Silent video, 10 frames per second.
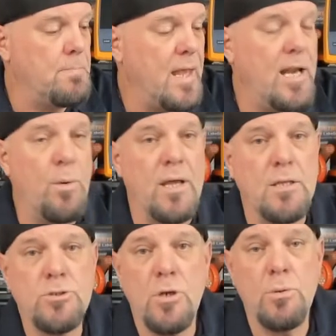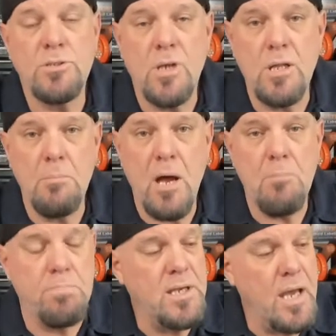anyway, this show is all
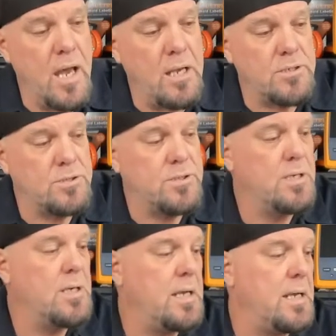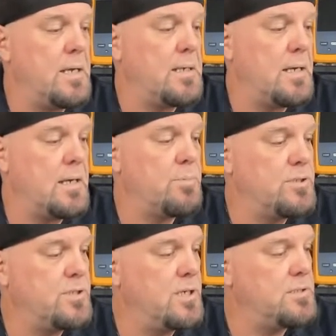about BS, and I
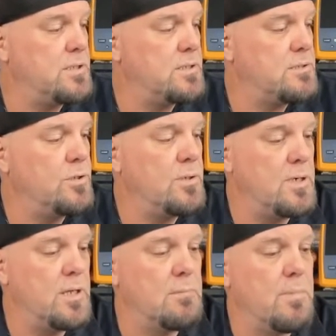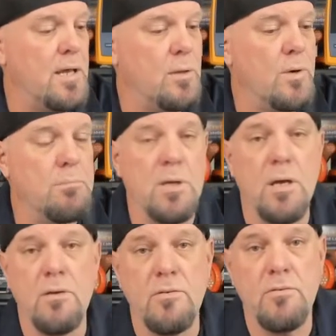appreciate you tuning in. By the way,
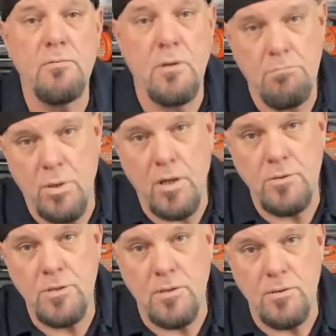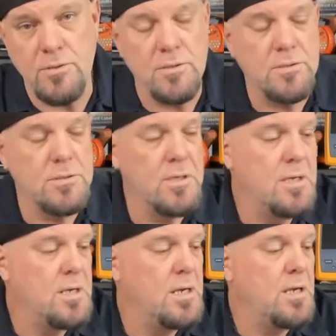BS is Brother Solutions.
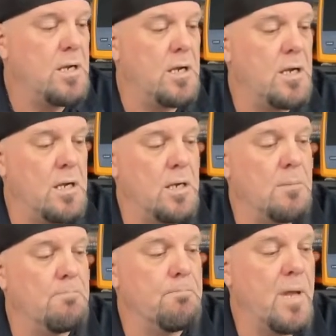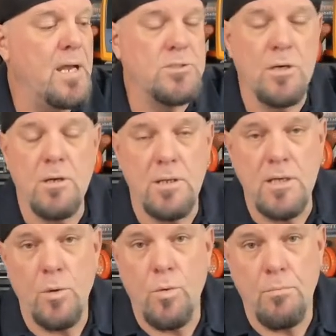HR and
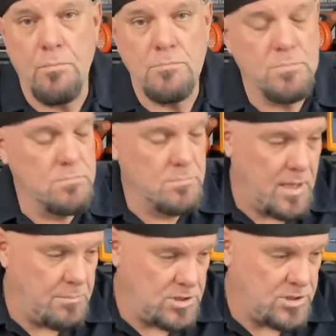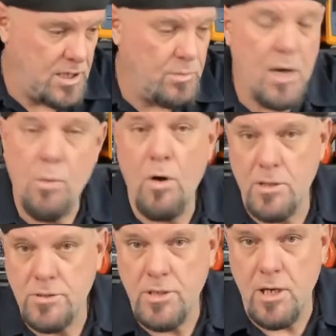legal won't let me say what I
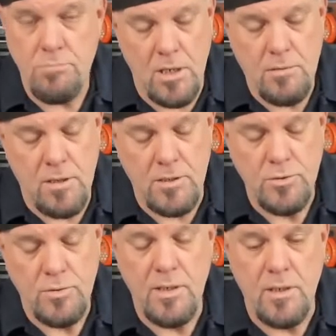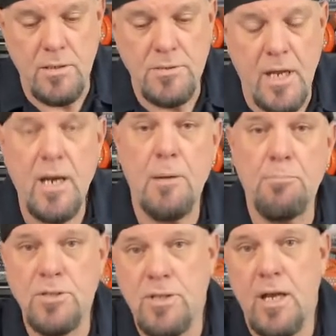want to say, but it is what it is. And I
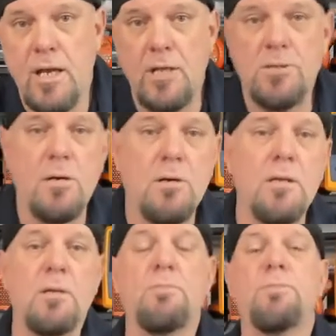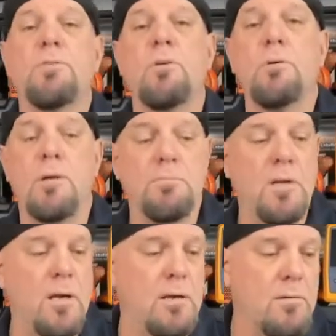appreciate HR and legal for showing up
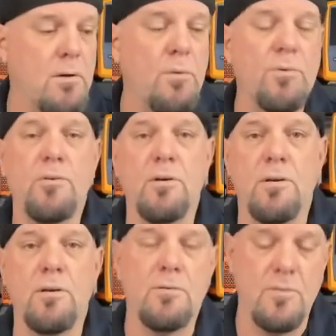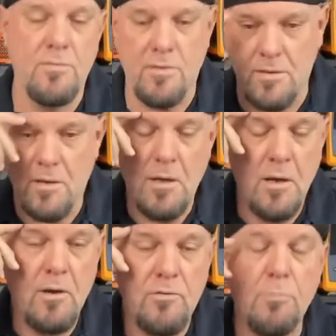today. They're always on here just to
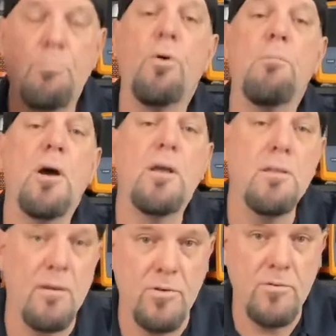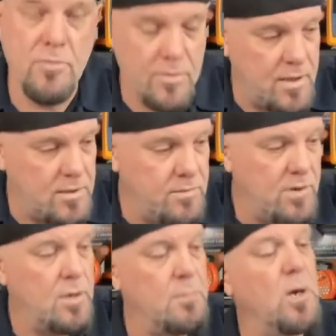support my endeavors. So thank you
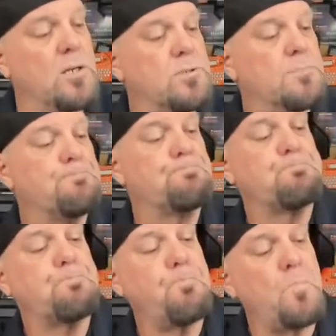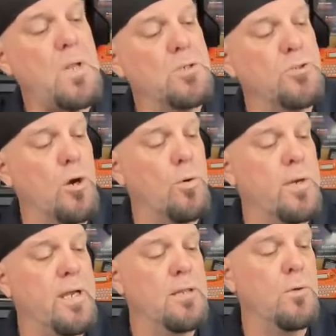very much. So
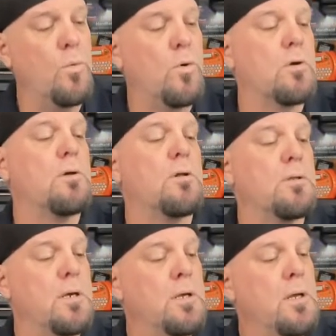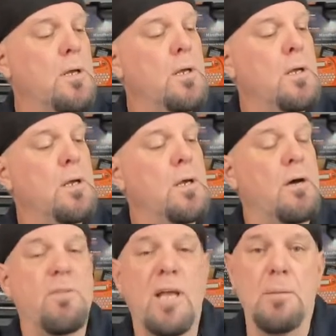in the world
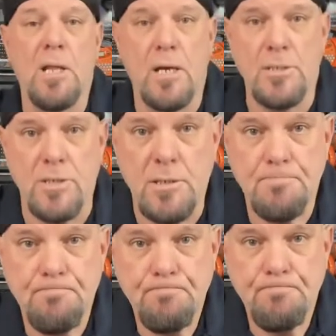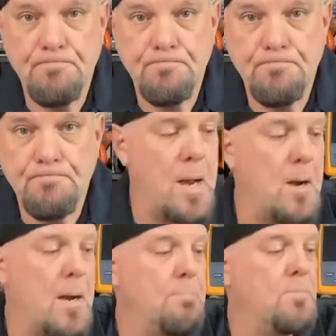of labelizing, all
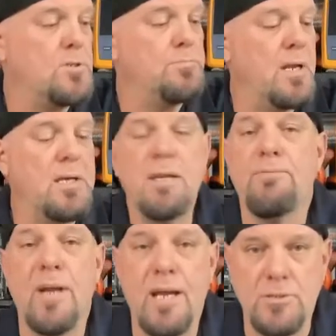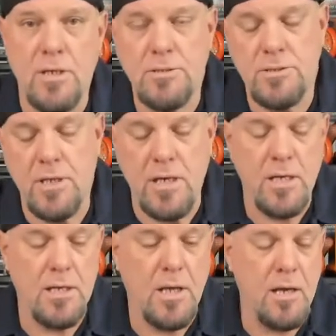right, there's many different assets,
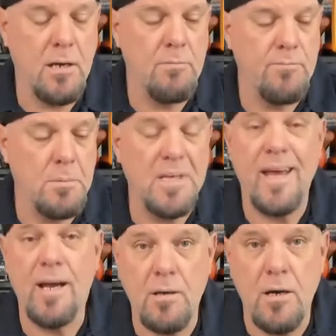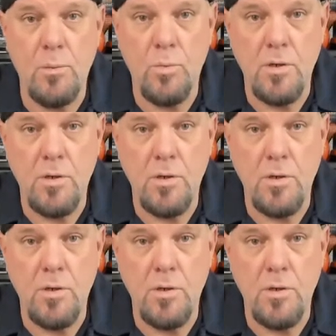and I come from the datacom